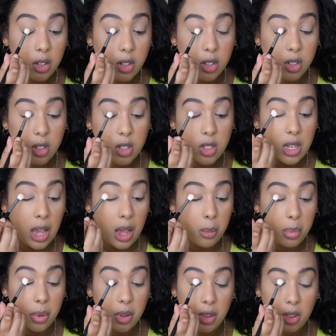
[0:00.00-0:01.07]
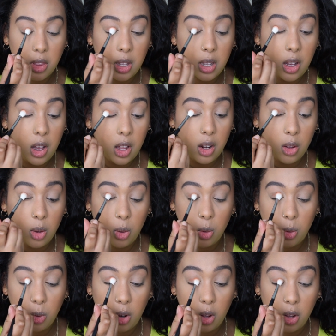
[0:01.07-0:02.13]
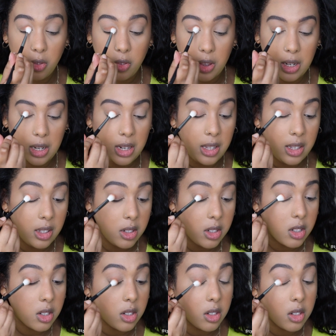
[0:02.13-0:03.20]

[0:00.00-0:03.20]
Just tap the colour all over the lid.